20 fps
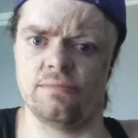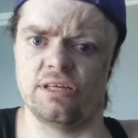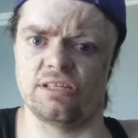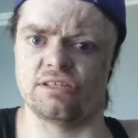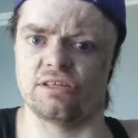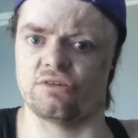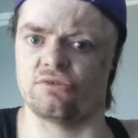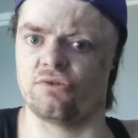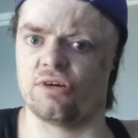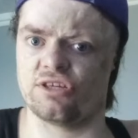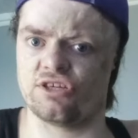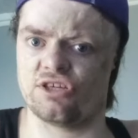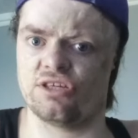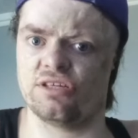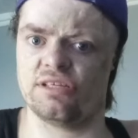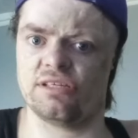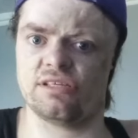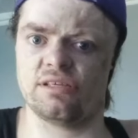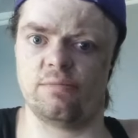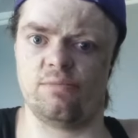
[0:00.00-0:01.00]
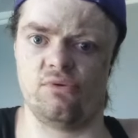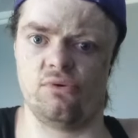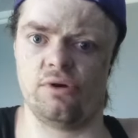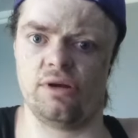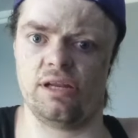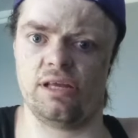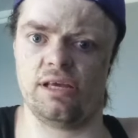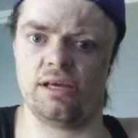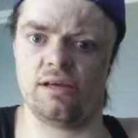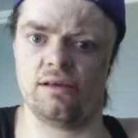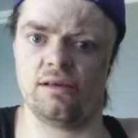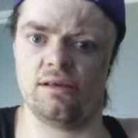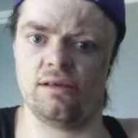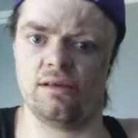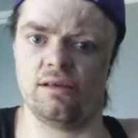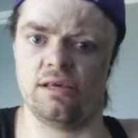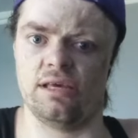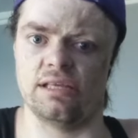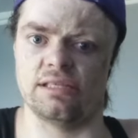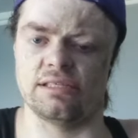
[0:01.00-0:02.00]
it's a crushing disappointing,
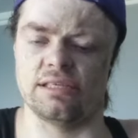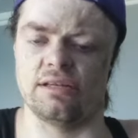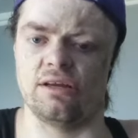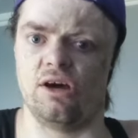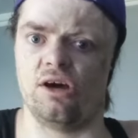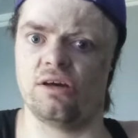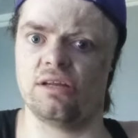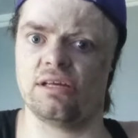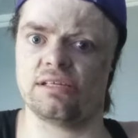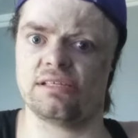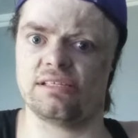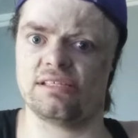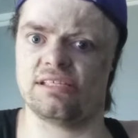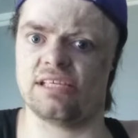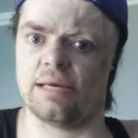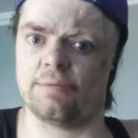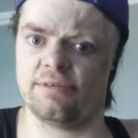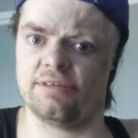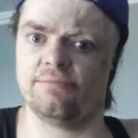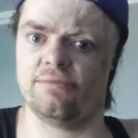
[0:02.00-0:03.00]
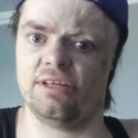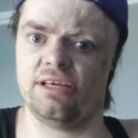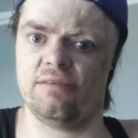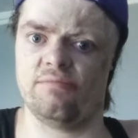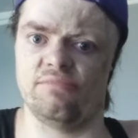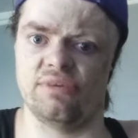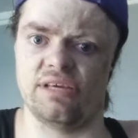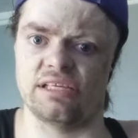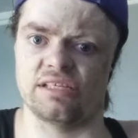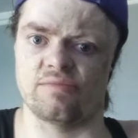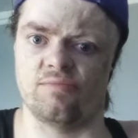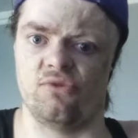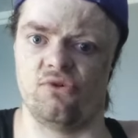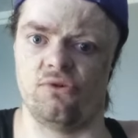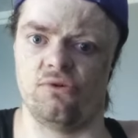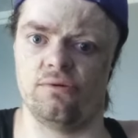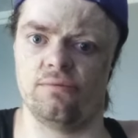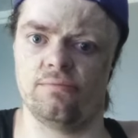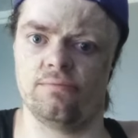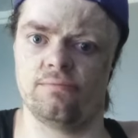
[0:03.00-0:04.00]
it's an unacceptably
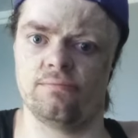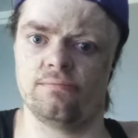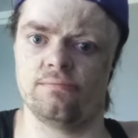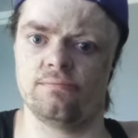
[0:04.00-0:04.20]
abysmal